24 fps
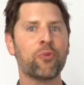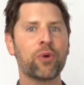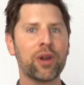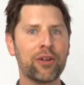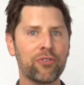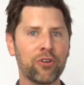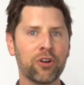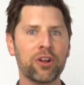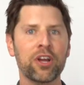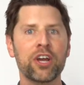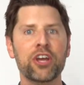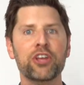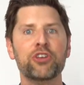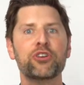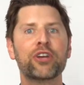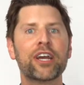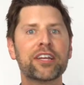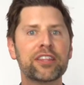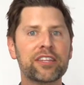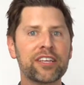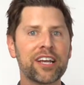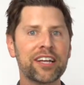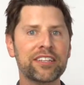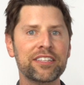Whatever, you
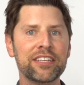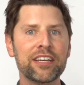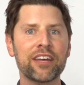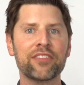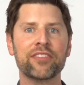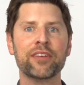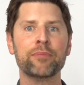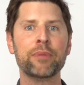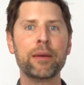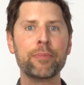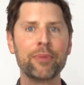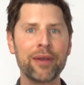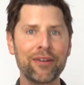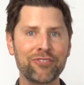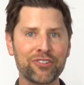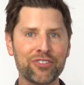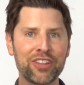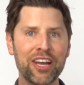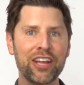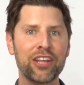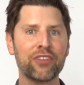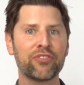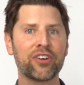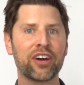get the idea. Then maybe after
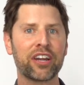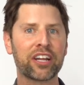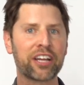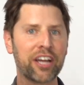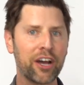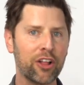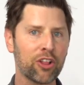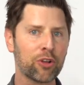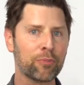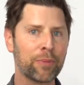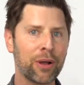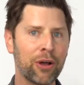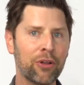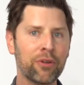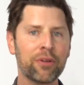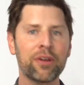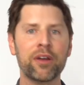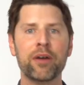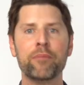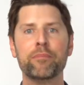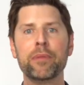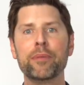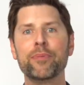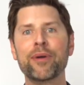that, you've got a color melt.
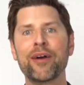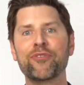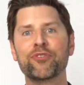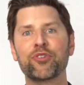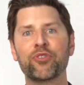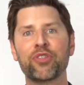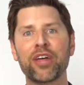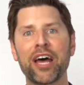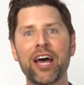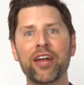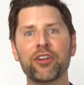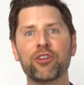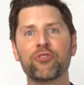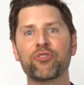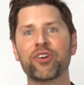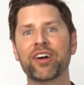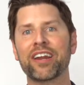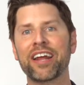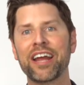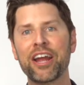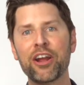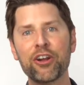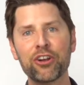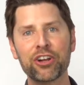Maybe after that, you've
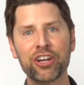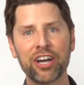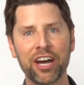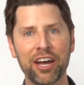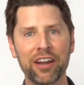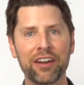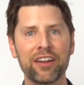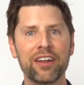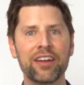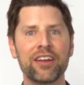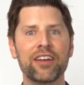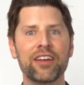got a haircut.